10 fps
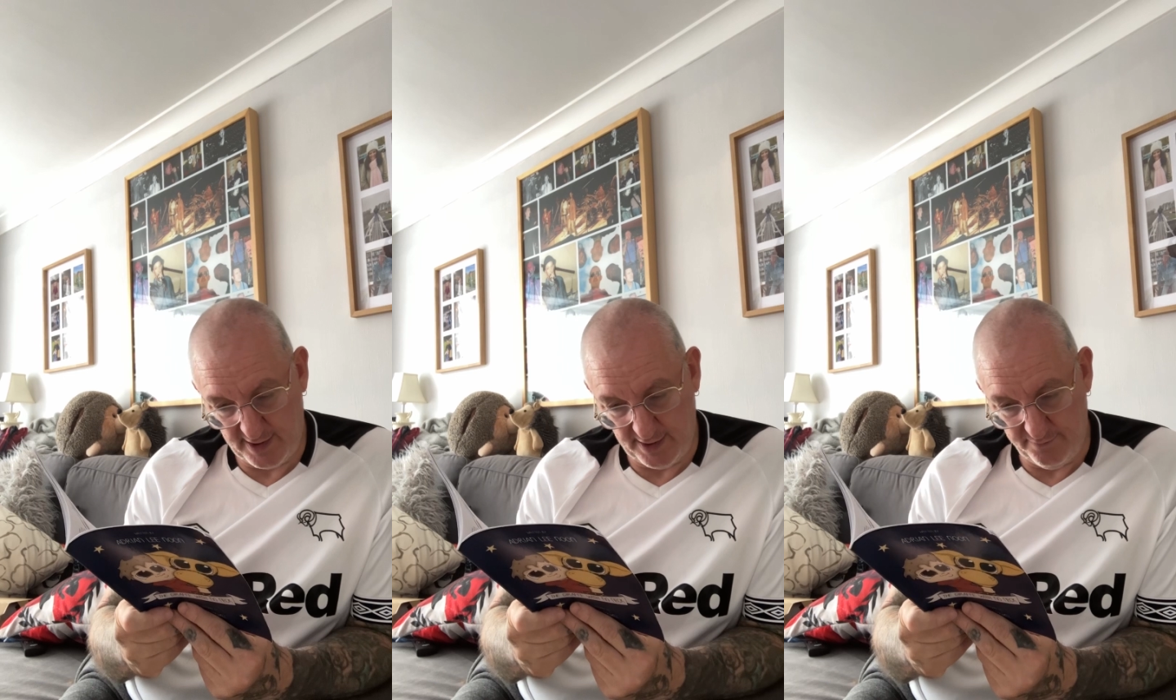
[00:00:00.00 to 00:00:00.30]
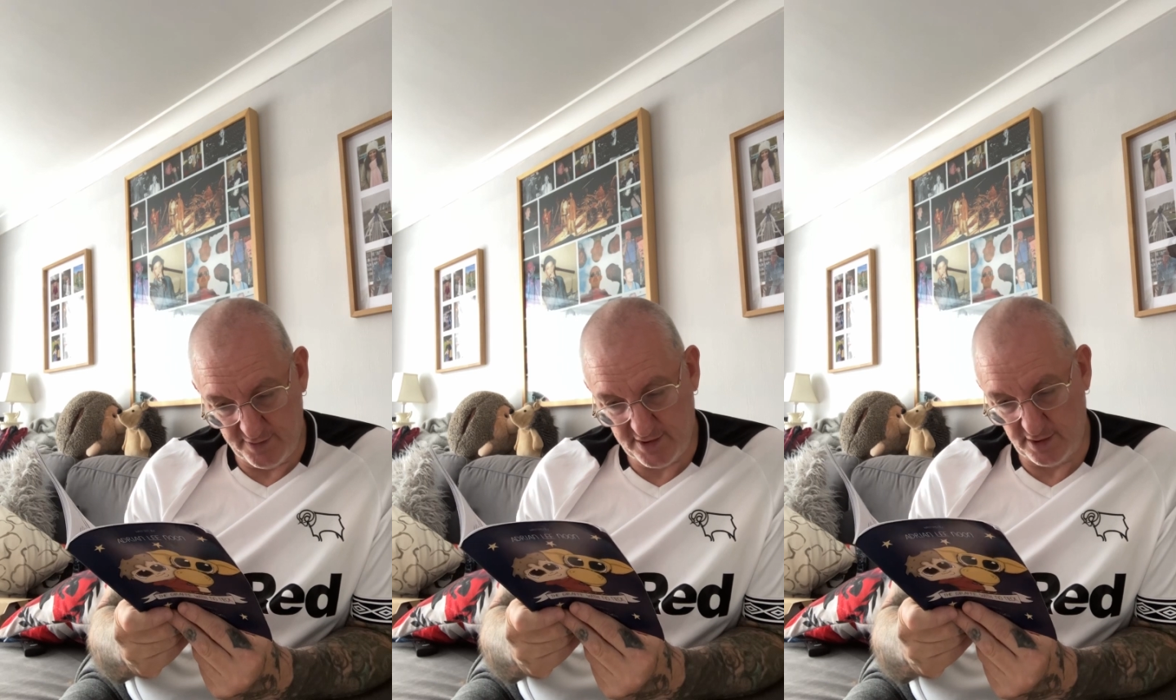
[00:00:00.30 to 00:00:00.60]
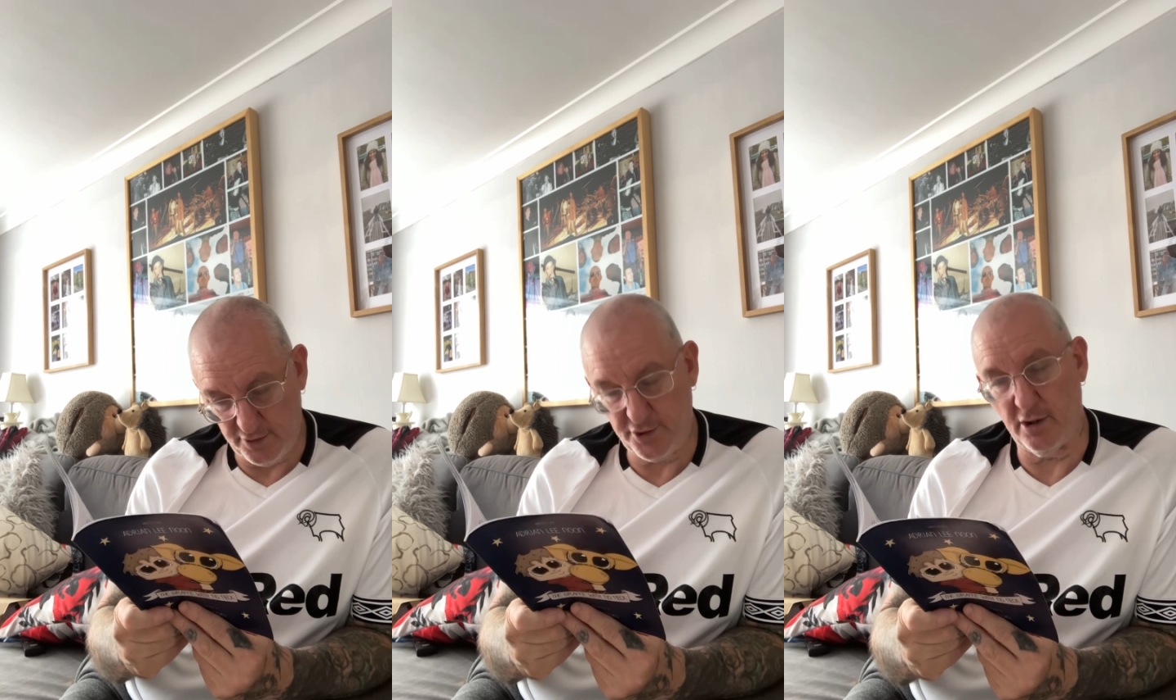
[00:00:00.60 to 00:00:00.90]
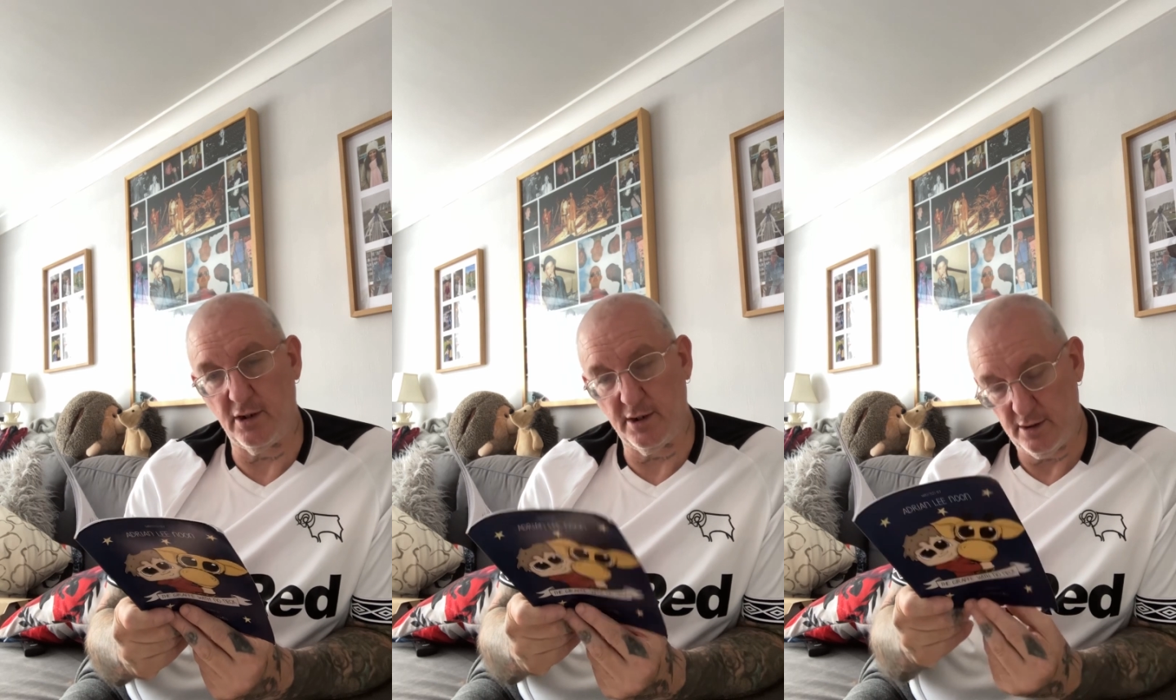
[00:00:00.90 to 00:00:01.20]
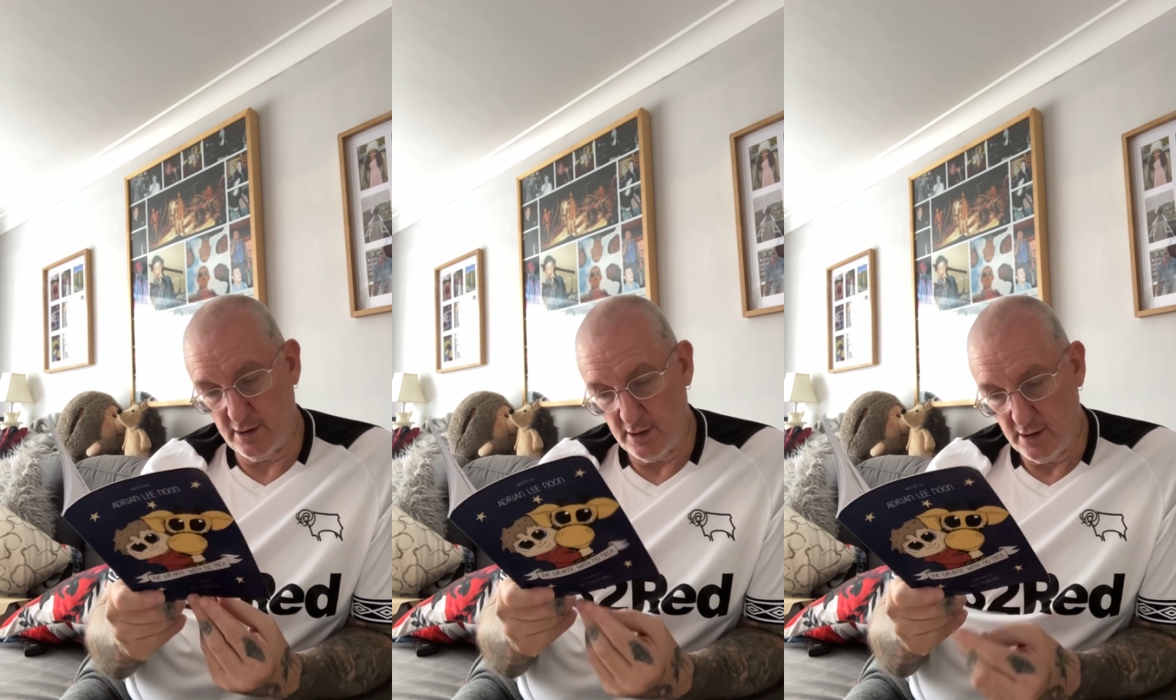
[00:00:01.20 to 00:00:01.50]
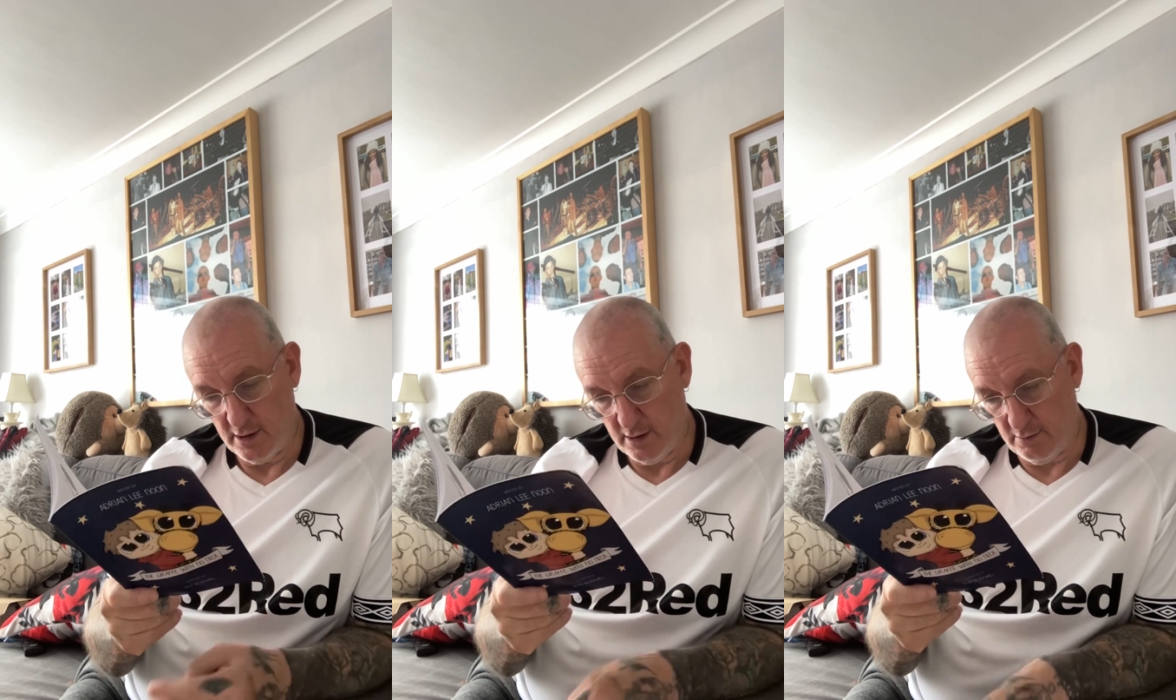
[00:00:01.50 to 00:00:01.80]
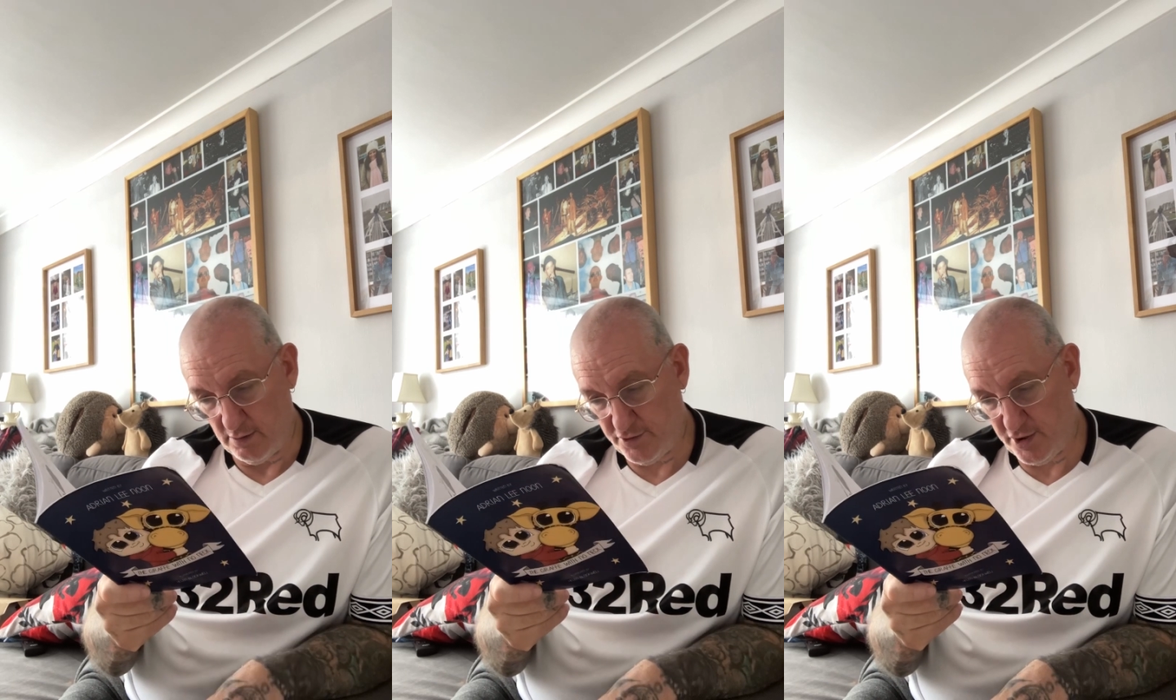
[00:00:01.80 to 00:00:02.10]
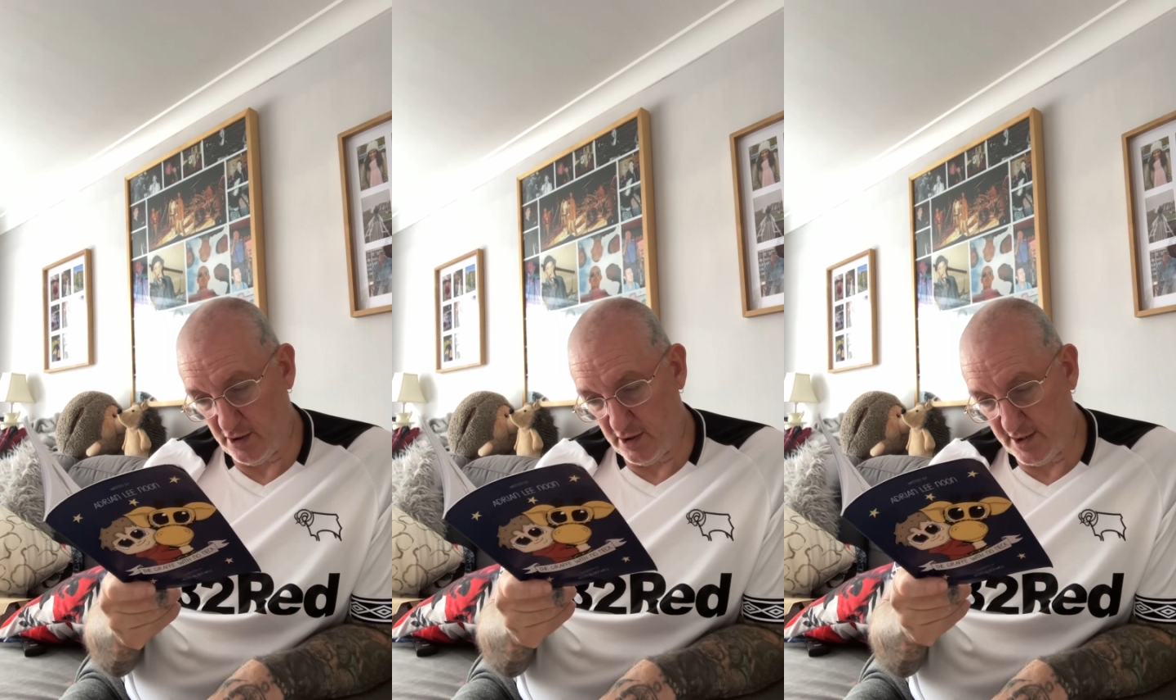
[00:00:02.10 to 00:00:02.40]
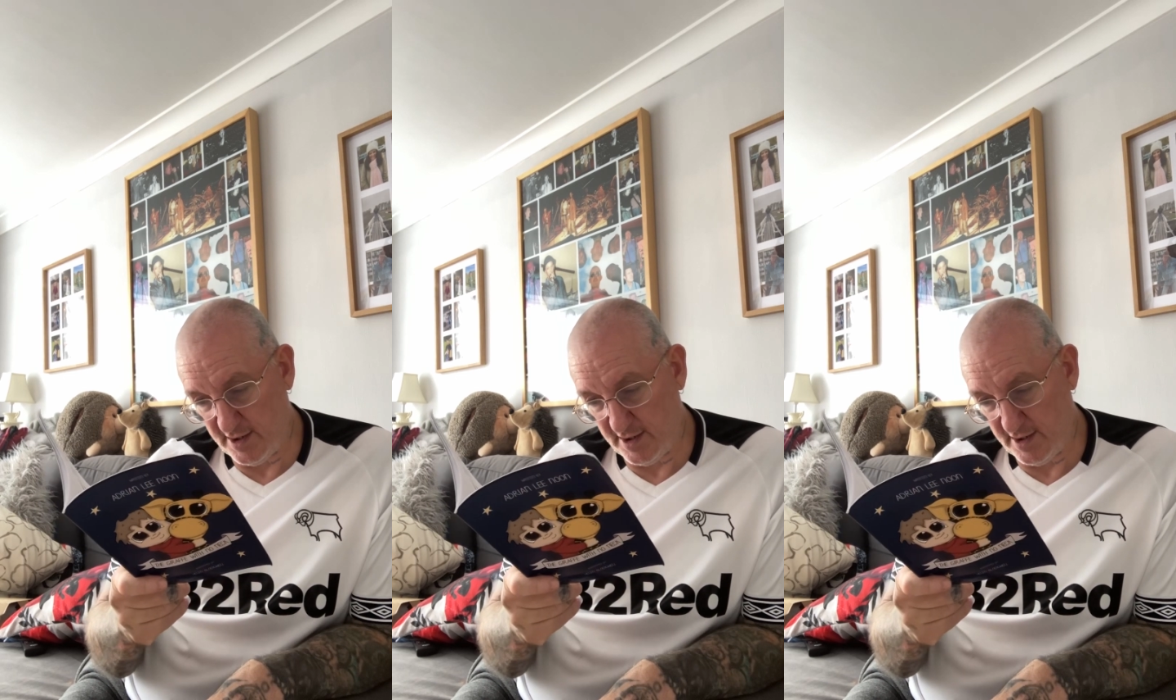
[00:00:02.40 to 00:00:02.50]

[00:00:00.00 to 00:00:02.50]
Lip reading: in the sunshine, while Charlie